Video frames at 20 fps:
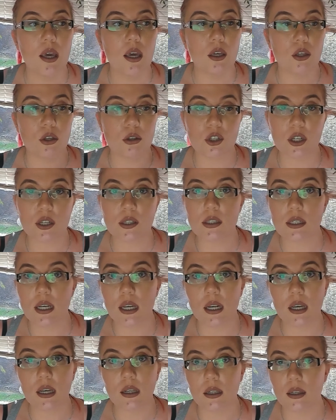You just need
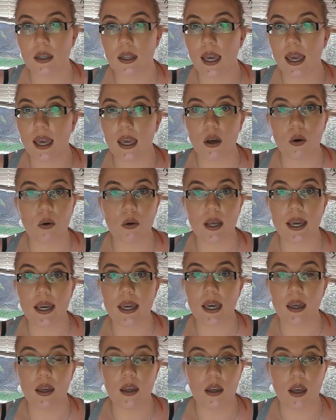a clear or like
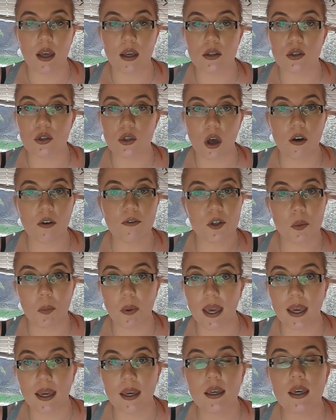a soft
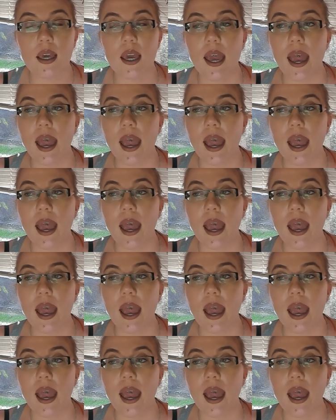pink,